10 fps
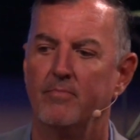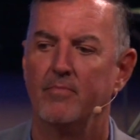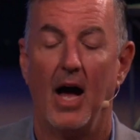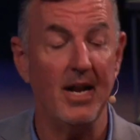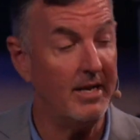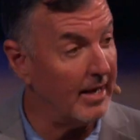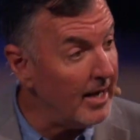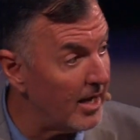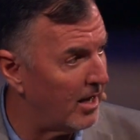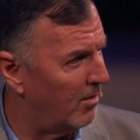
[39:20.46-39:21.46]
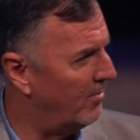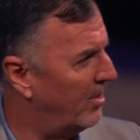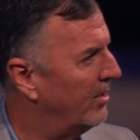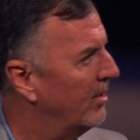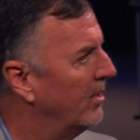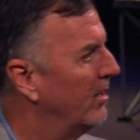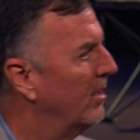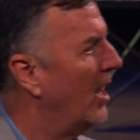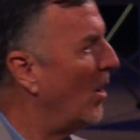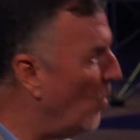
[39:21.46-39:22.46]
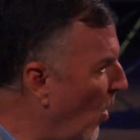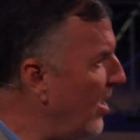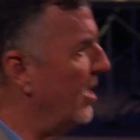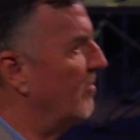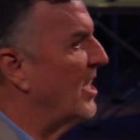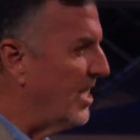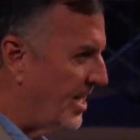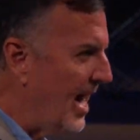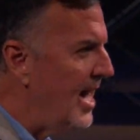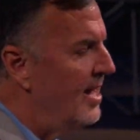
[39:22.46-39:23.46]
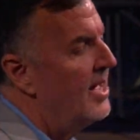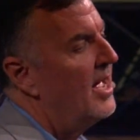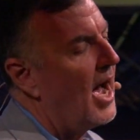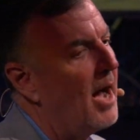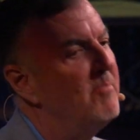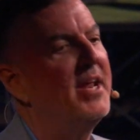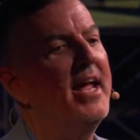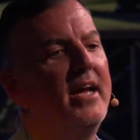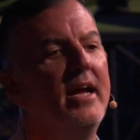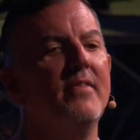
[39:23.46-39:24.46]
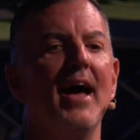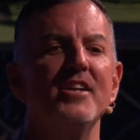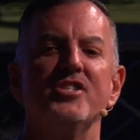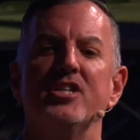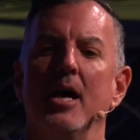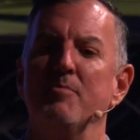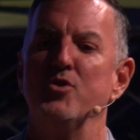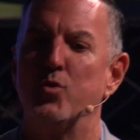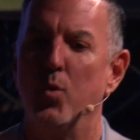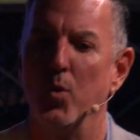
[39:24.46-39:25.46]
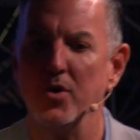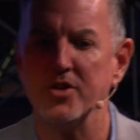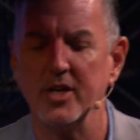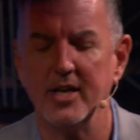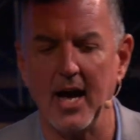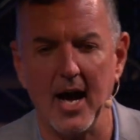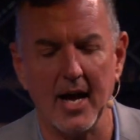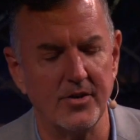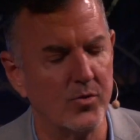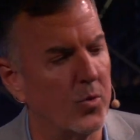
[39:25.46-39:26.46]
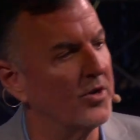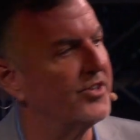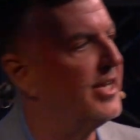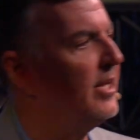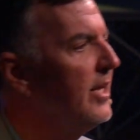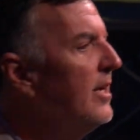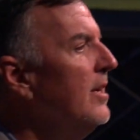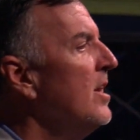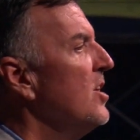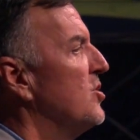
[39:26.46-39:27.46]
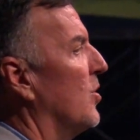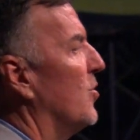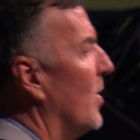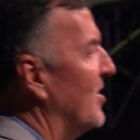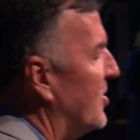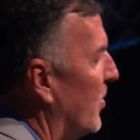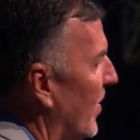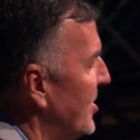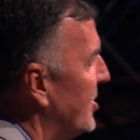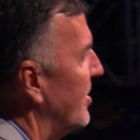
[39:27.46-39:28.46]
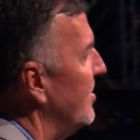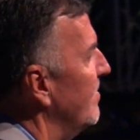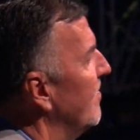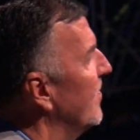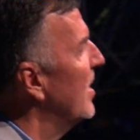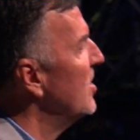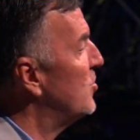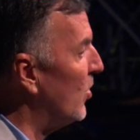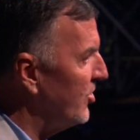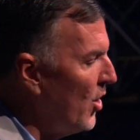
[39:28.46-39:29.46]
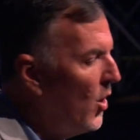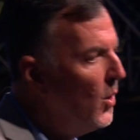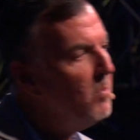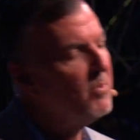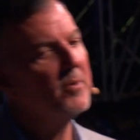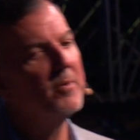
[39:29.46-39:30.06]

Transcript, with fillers: I need him. I want Him. And today, I'm taking that step towards God, towards healing, towards restoration, towards hope.